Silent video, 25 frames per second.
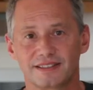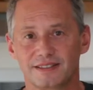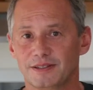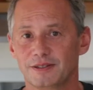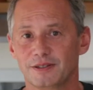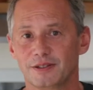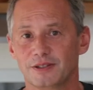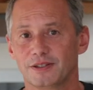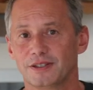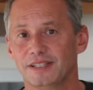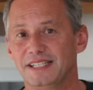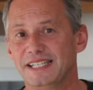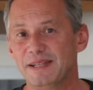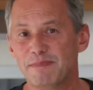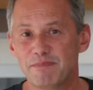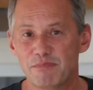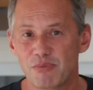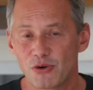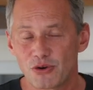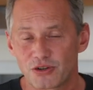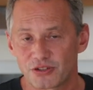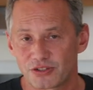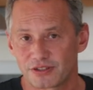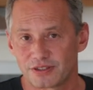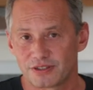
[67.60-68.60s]
and
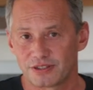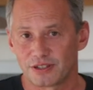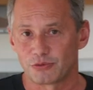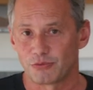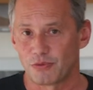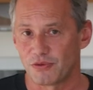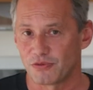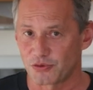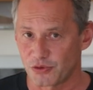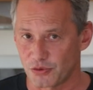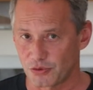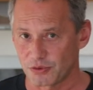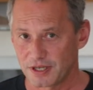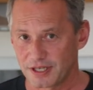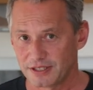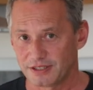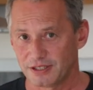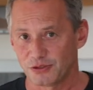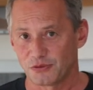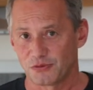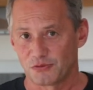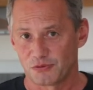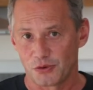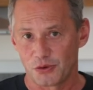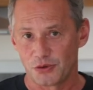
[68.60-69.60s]
ebooks that we've
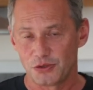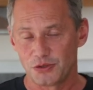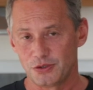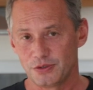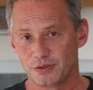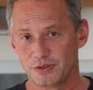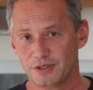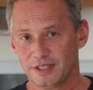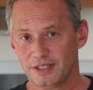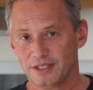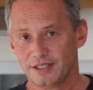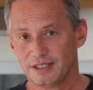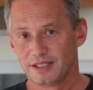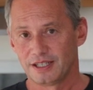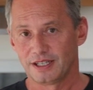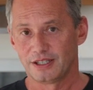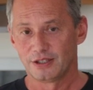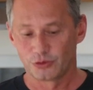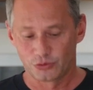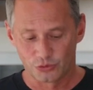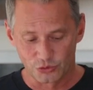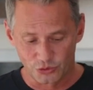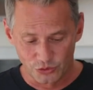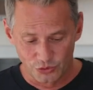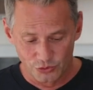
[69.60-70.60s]
created for you
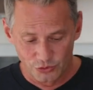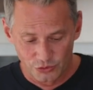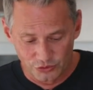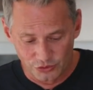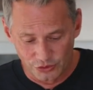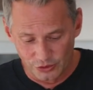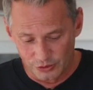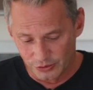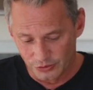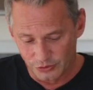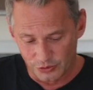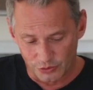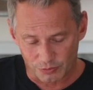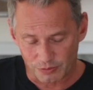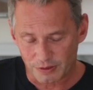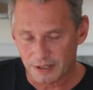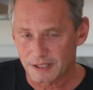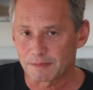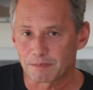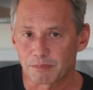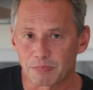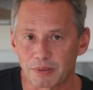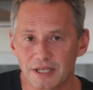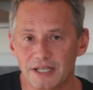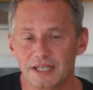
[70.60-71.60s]
to choose the
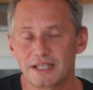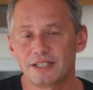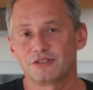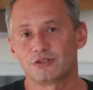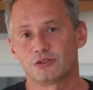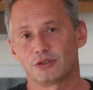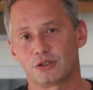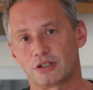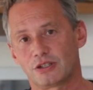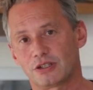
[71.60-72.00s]
right plates, the